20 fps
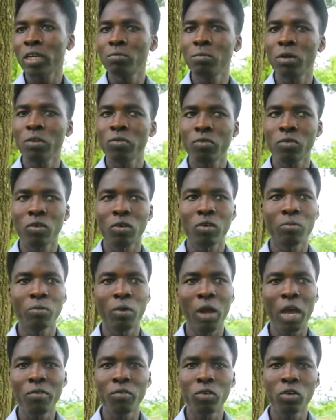Rijmak from
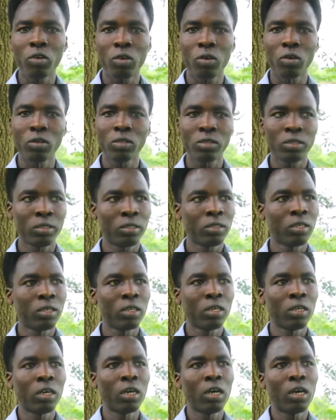Ivory Coast.
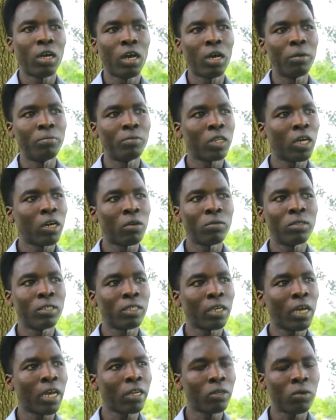I'm now
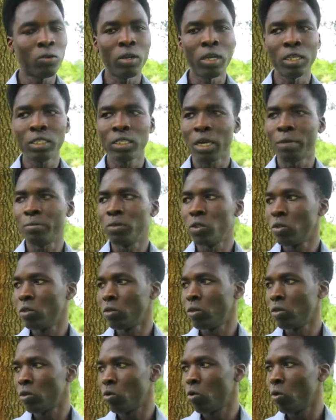in GIET College, I'm doing
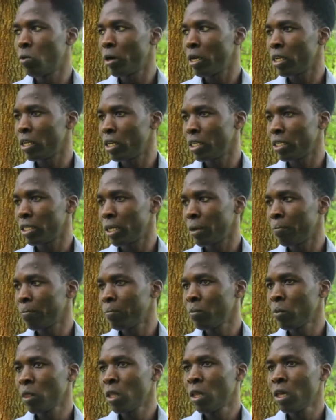automobile exam,
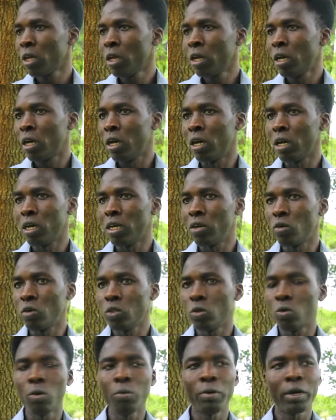
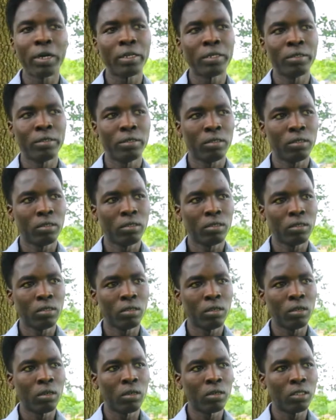automobile
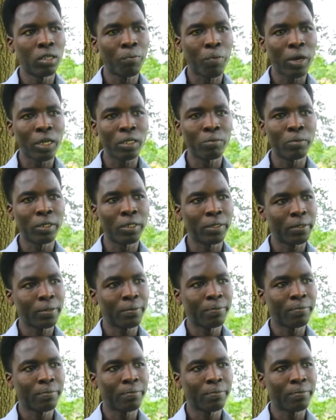department.